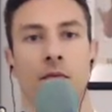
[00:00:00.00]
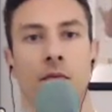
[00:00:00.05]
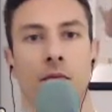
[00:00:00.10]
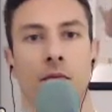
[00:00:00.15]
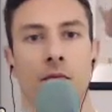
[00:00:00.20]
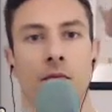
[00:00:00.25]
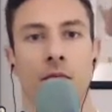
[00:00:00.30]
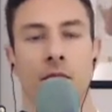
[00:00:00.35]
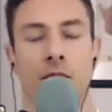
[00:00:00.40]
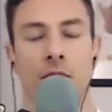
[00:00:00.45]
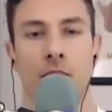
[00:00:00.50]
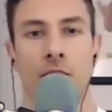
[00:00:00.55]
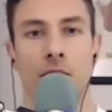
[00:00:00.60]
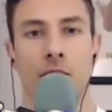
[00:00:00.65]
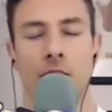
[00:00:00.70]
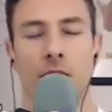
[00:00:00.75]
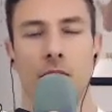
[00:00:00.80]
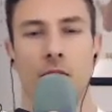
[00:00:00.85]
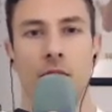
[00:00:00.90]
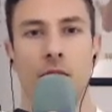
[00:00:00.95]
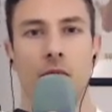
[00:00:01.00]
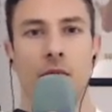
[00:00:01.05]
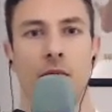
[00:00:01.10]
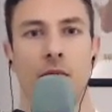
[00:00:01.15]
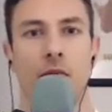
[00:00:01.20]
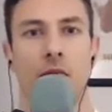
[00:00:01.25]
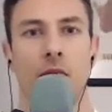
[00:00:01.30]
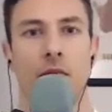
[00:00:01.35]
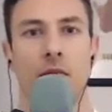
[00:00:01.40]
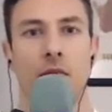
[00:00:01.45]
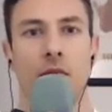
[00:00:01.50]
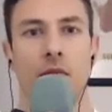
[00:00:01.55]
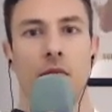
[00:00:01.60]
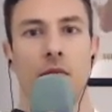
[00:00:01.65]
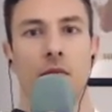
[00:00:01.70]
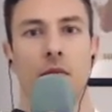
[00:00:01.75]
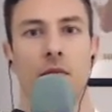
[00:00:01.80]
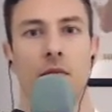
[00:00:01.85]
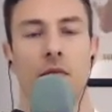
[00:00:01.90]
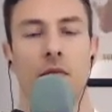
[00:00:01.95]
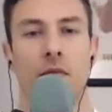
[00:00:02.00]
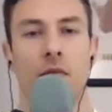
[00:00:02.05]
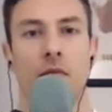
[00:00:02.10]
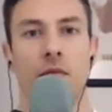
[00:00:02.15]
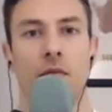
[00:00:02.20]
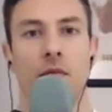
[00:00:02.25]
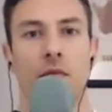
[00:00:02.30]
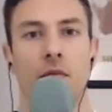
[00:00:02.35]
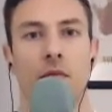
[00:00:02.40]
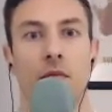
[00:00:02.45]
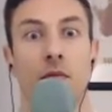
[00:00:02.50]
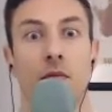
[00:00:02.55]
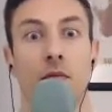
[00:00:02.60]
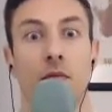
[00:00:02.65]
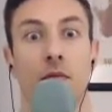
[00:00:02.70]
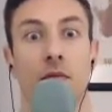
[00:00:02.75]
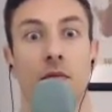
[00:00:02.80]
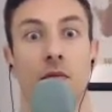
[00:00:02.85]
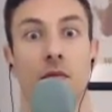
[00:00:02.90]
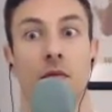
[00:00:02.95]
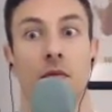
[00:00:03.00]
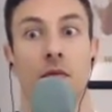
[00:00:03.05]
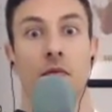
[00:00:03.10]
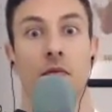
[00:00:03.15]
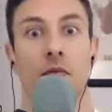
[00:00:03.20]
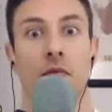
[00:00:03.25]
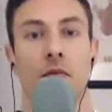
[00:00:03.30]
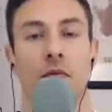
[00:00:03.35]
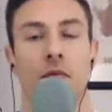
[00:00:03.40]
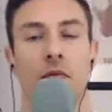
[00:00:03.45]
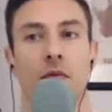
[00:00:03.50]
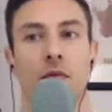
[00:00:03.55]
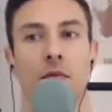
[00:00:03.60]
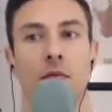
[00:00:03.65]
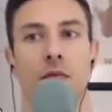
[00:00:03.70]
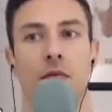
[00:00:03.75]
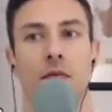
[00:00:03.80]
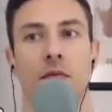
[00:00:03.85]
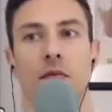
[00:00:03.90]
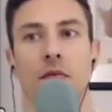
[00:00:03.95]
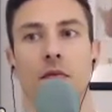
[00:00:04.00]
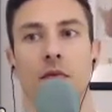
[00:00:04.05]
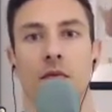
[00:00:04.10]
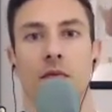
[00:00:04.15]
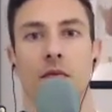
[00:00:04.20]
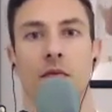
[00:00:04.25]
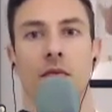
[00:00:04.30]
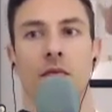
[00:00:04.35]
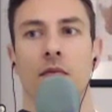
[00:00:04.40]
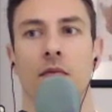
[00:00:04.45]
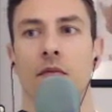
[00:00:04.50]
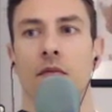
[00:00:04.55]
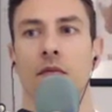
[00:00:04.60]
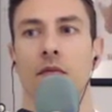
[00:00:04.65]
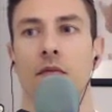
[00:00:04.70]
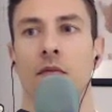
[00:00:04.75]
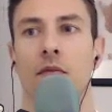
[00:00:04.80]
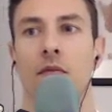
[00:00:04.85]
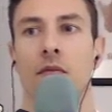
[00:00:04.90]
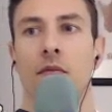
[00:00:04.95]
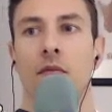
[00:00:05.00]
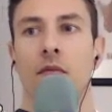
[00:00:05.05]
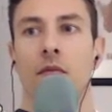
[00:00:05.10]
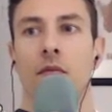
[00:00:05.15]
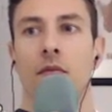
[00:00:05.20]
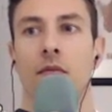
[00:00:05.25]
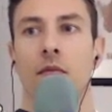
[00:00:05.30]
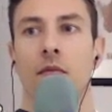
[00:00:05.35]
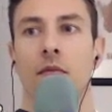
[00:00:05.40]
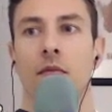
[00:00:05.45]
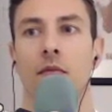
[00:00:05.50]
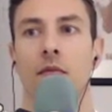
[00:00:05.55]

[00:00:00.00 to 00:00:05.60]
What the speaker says: (not speaking)